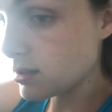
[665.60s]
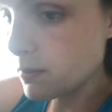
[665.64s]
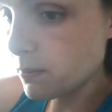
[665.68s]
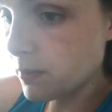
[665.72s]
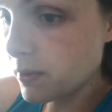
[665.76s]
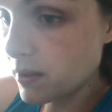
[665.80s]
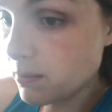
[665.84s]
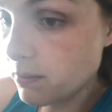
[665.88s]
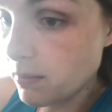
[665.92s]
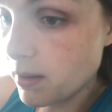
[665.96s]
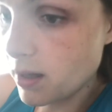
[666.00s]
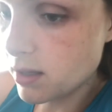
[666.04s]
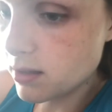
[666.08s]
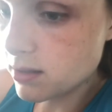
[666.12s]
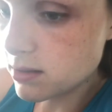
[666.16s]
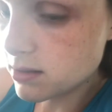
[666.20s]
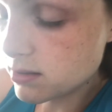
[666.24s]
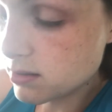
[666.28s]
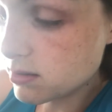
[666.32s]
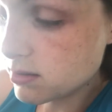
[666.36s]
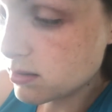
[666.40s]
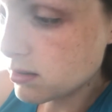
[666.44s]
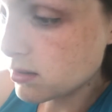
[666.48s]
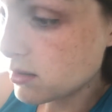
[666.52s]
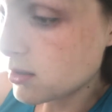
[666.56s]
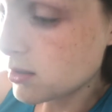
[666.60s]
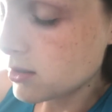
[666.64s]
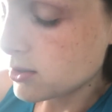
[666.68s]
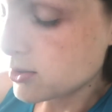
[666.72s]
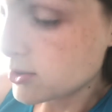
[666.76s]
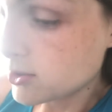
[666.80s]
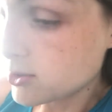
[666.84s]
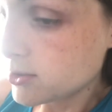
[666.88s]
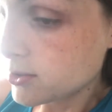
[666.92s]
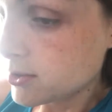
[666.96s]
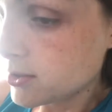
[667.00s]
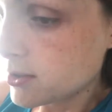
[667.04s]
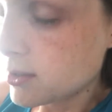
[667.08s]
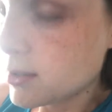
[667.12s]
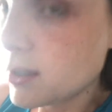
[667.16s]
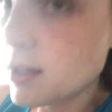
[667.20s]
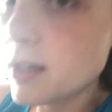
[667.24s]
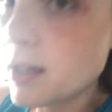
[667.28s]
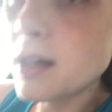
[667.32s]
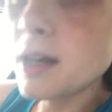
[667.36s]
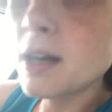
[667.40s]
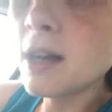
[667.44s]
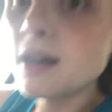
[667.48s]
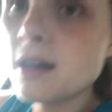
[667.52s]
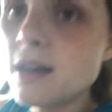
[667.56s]
a complete mess.
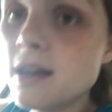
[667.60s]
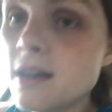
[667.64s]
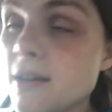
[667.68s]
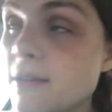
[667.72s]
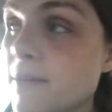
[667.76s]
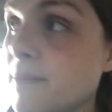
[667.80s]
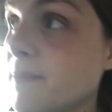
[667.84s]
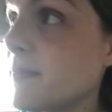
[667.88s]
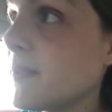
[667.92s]
A